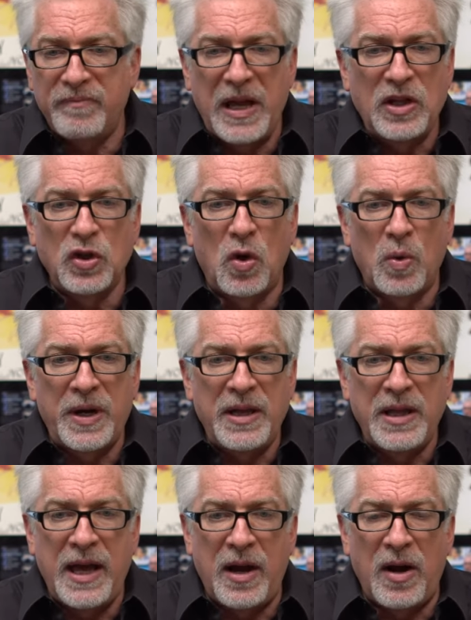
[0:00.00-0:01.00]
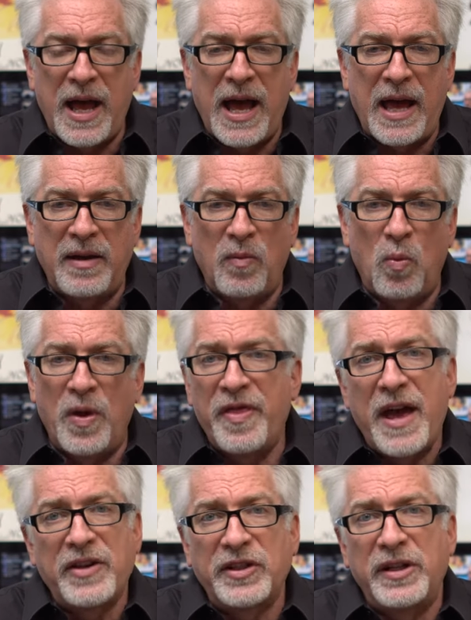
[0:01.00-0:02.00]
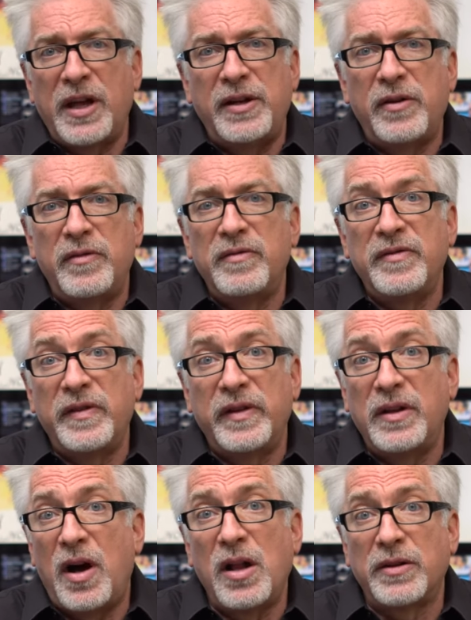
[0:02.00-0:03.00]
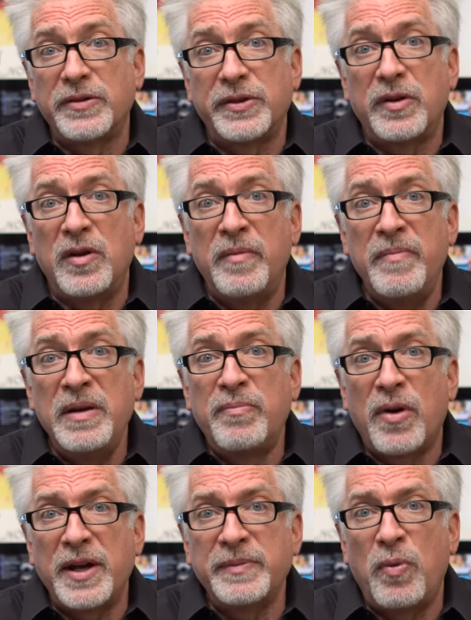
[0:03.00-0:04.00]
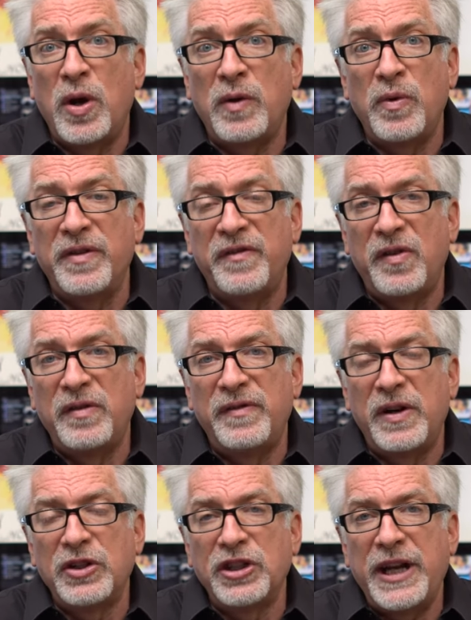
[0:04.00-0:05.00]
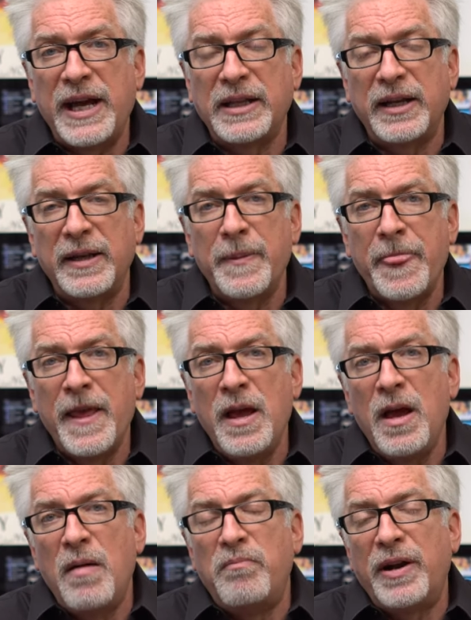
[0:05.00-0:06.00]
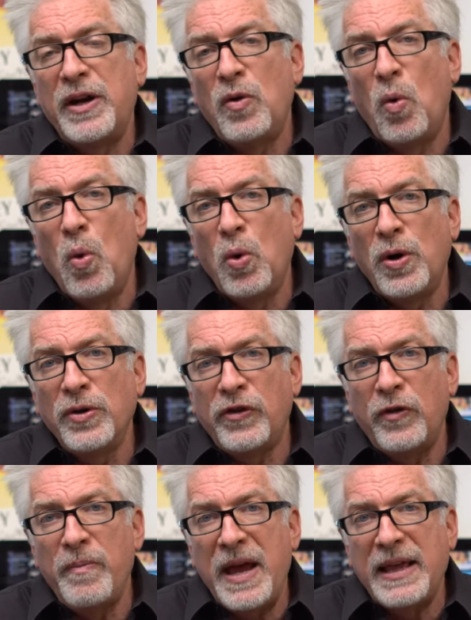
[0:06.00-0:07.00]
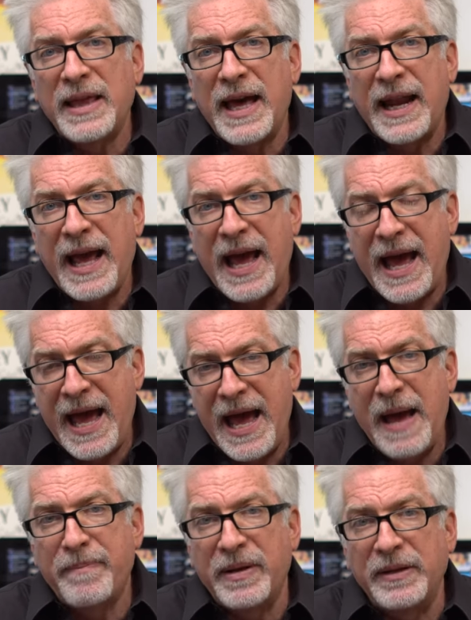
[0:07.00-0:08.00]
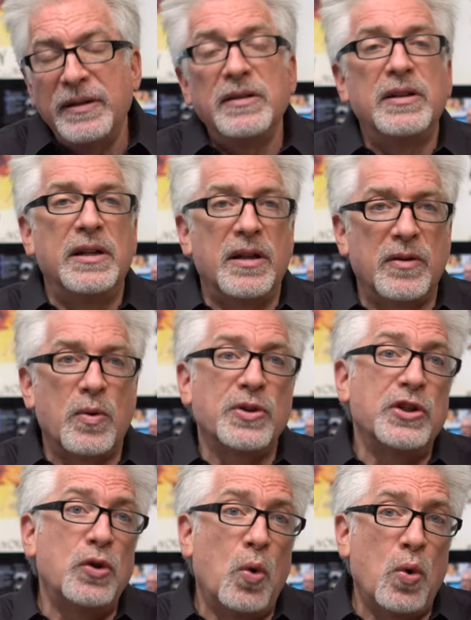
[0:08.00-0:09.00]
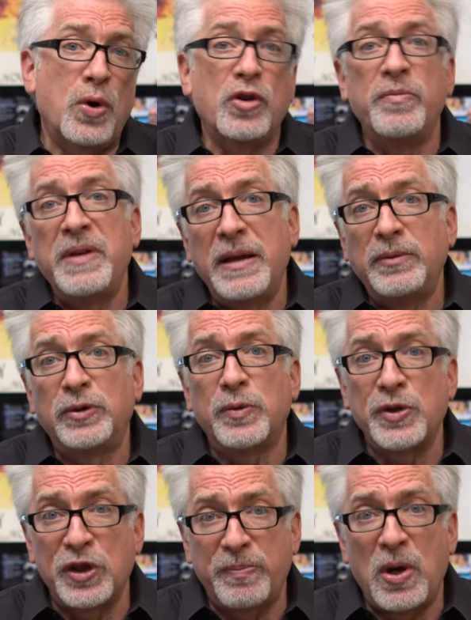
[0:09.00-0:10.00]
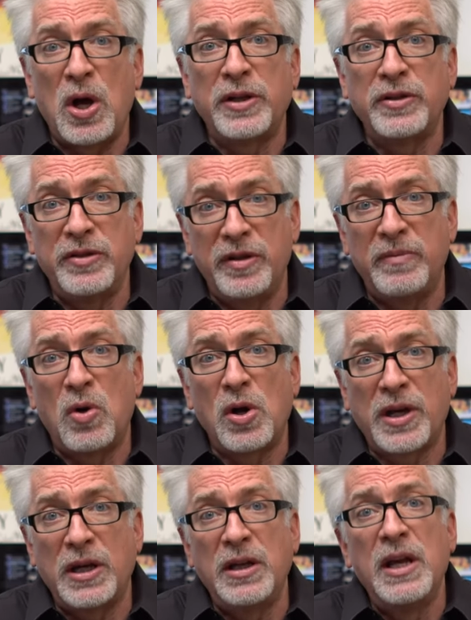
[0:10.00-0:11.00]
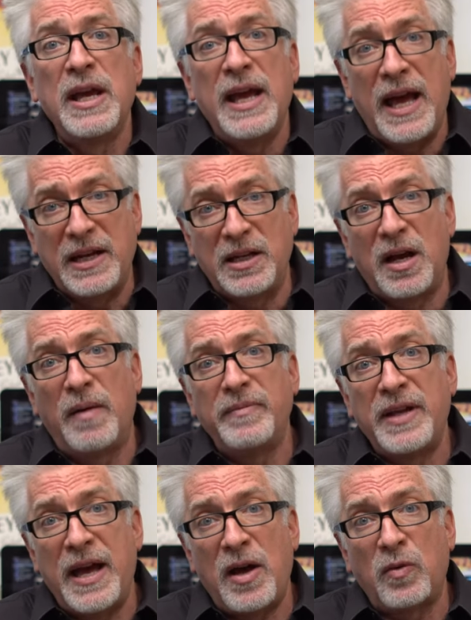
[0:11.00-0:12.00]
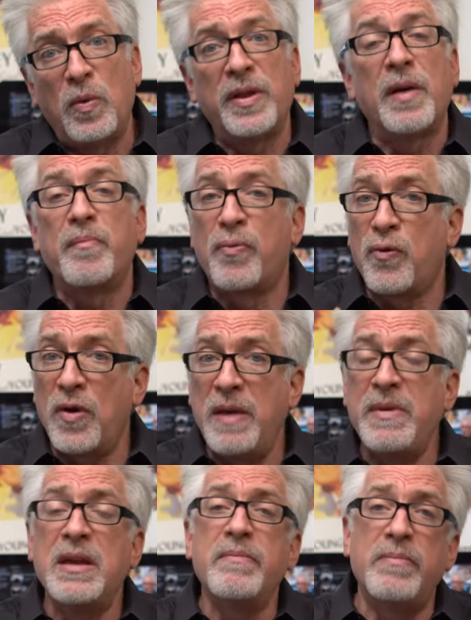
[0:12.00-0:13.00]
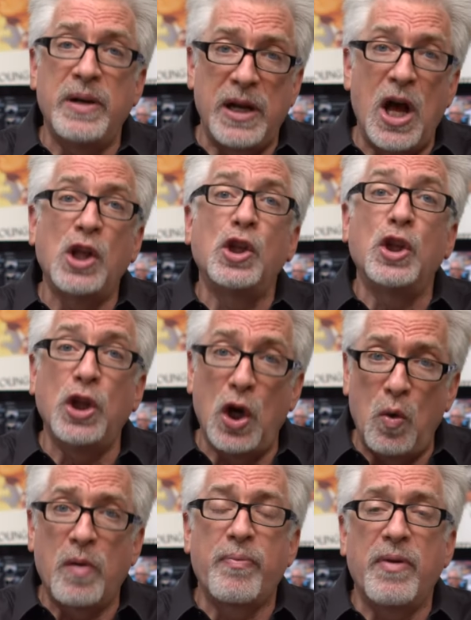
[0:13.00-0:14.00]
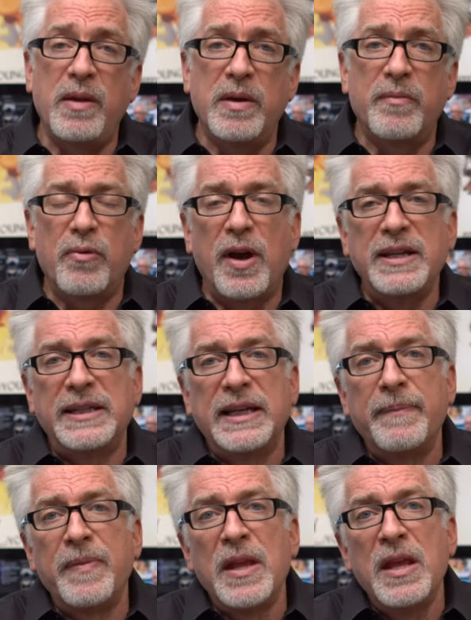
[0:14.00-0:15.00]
It's already there at $1,950, so a mid-price point with full functionality. But in order to make that happen, in other words, in order to be able to respond to the market and come down with premium but lower premium pricing,